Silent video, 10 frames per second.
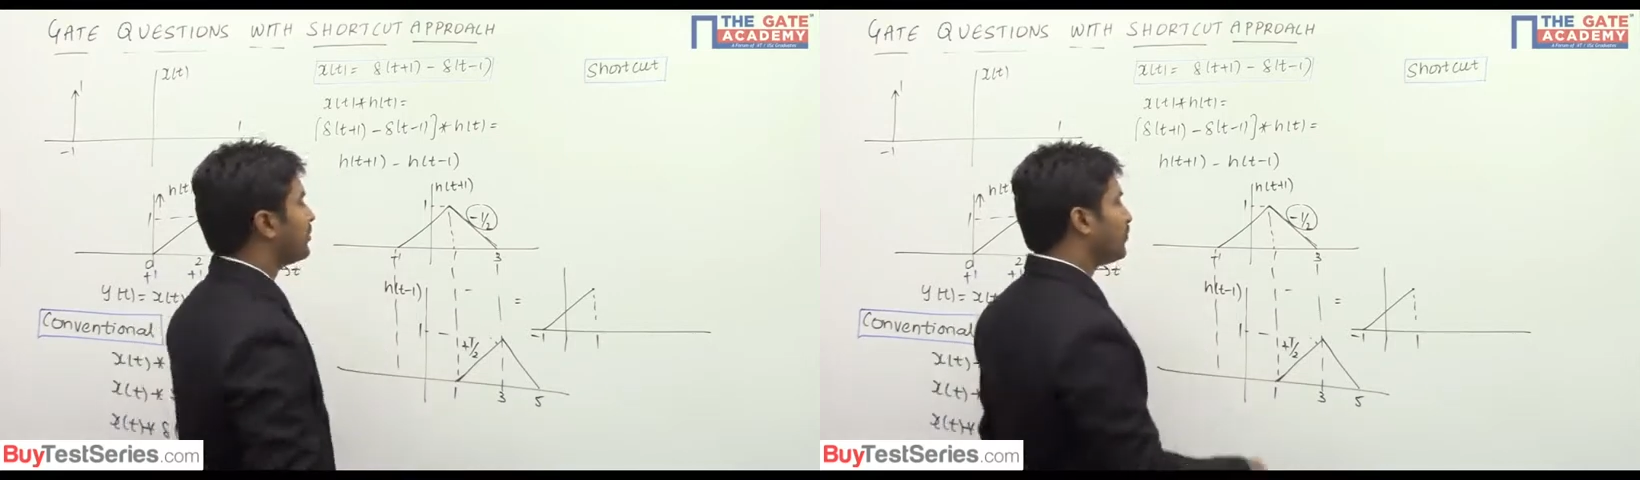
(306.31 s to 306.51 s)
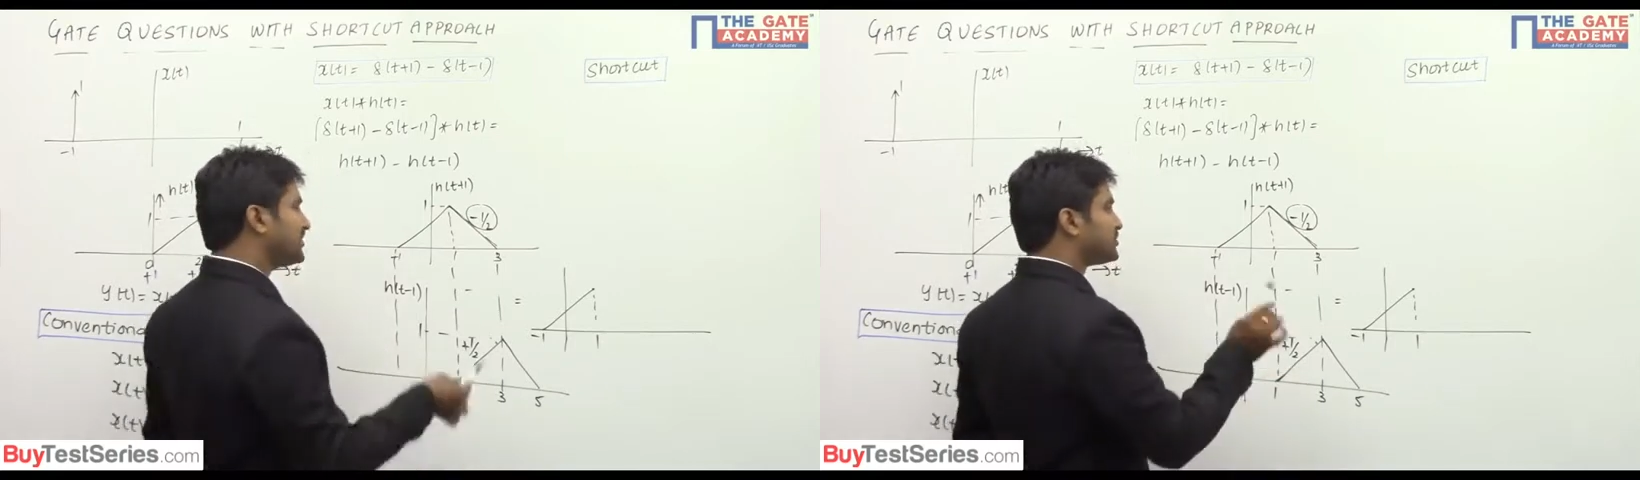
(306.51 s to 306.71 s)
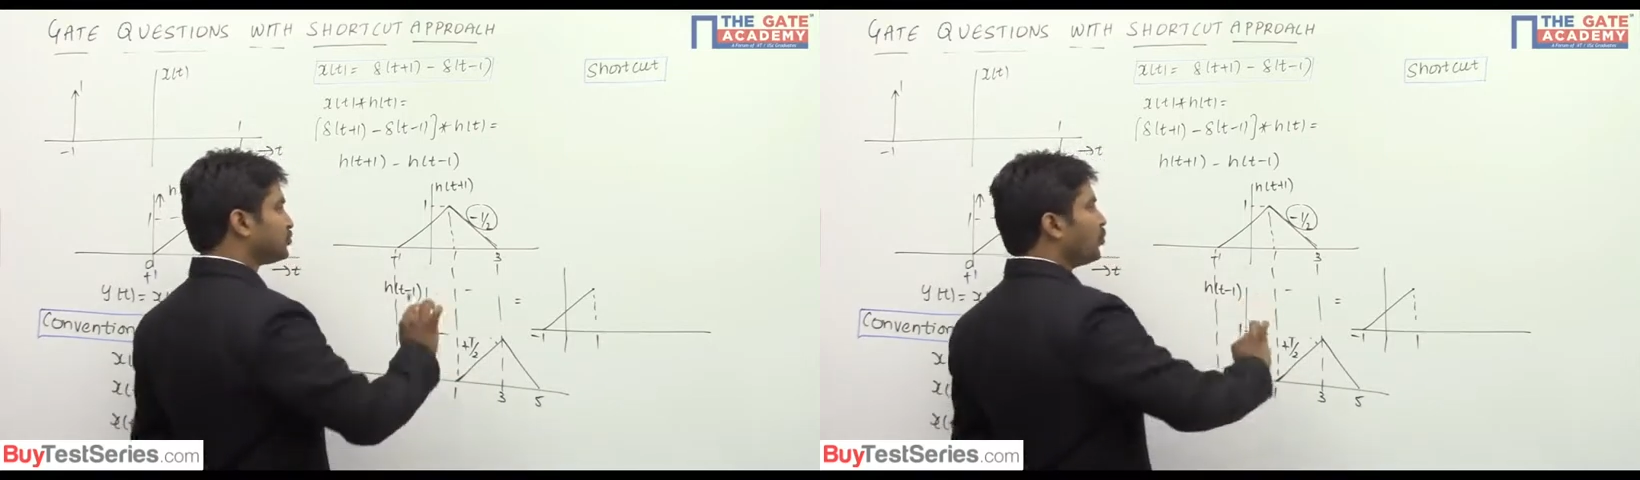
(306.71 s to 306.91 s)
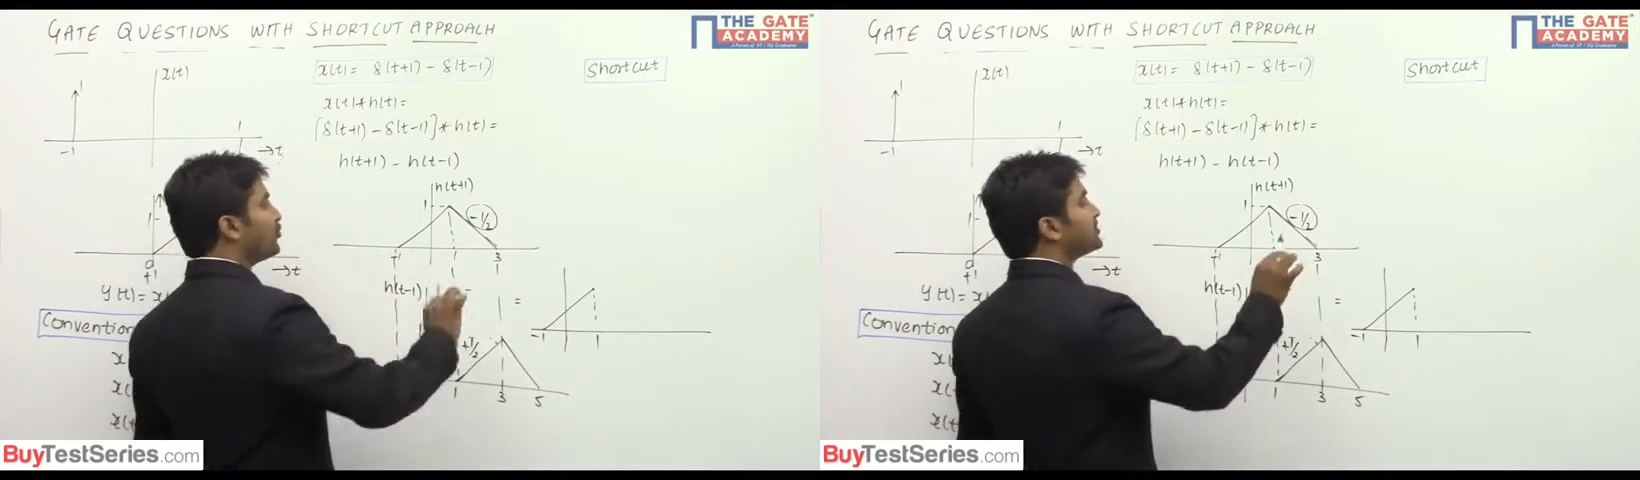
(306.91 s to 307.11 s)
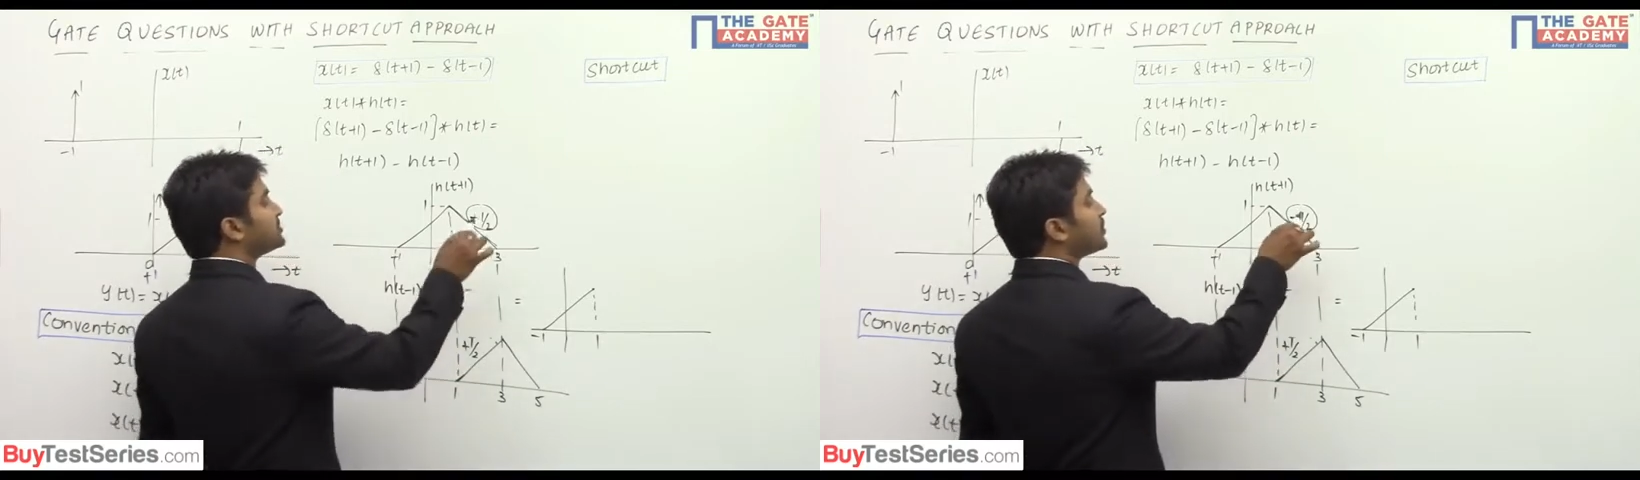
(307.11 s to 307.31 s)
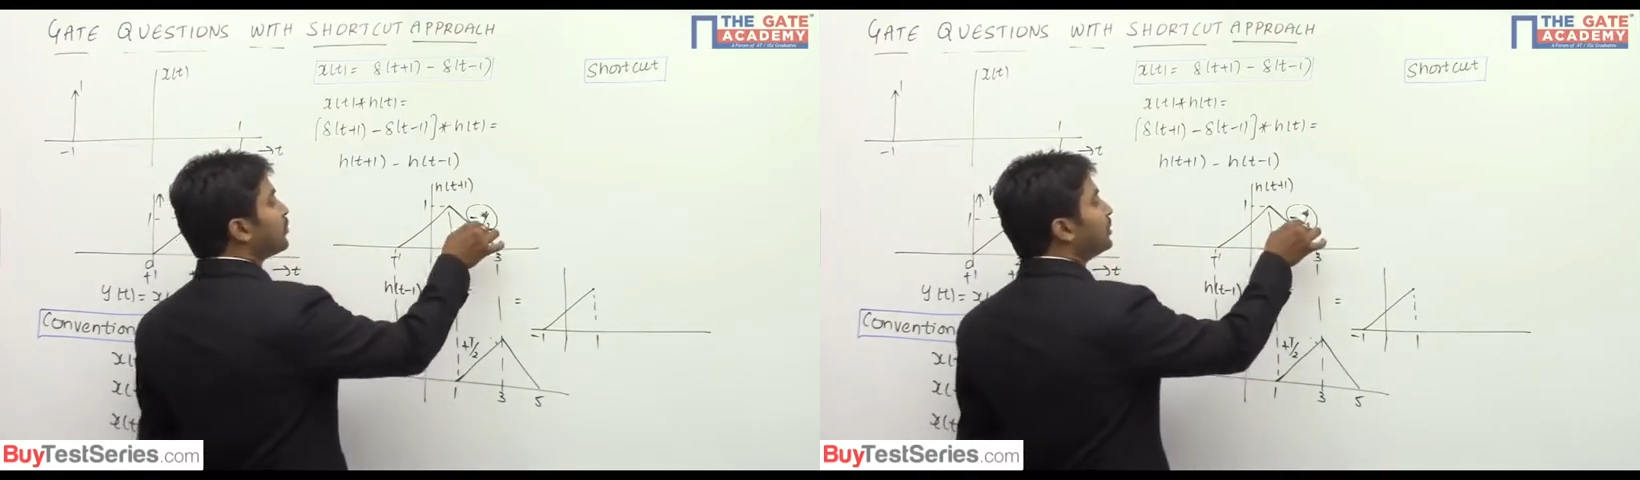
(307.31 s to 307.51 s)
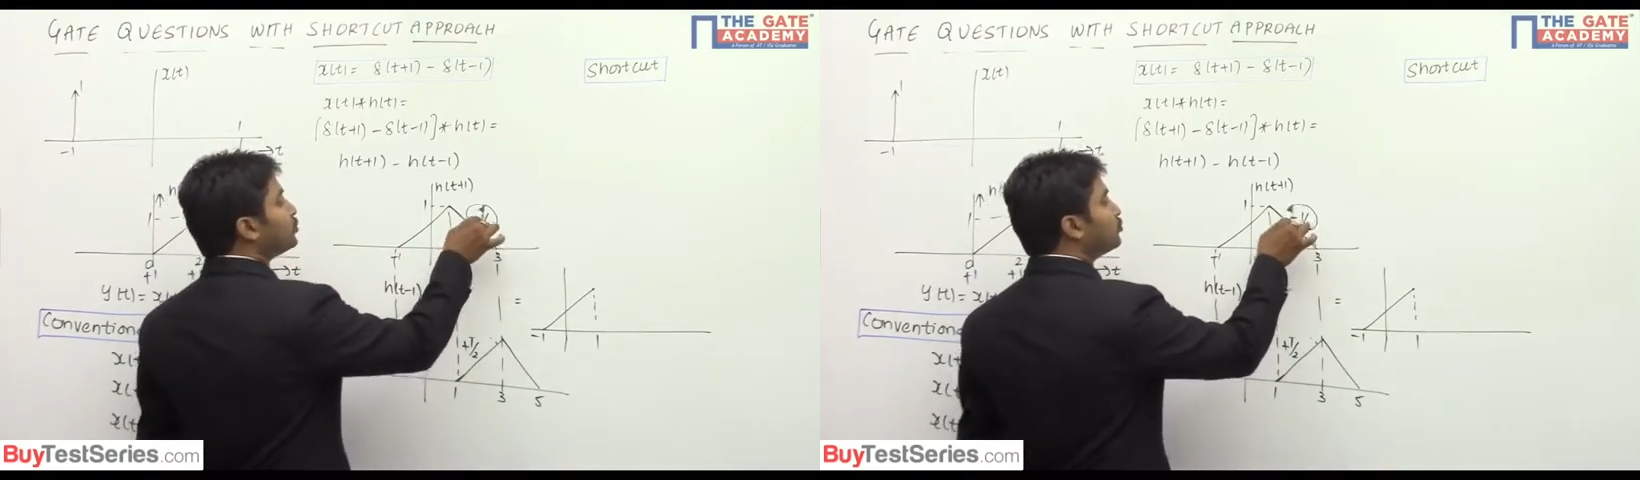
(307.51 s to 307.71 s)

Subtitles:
with a slope which is equal